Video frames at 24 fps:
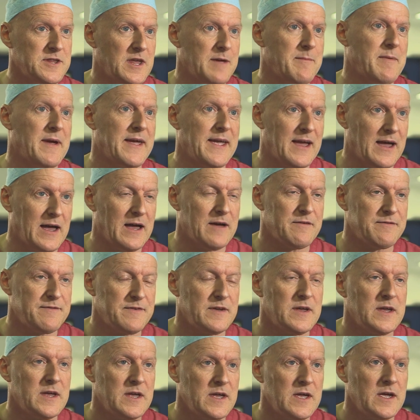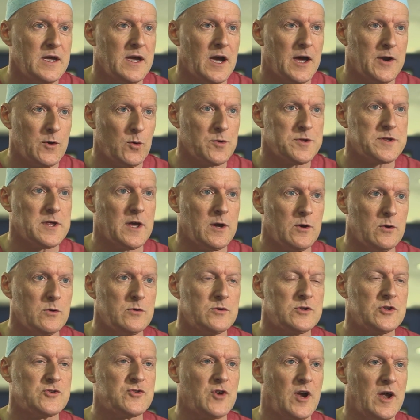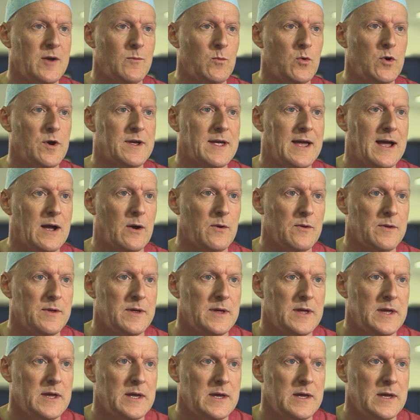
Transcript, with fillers: they may have and also to try and work out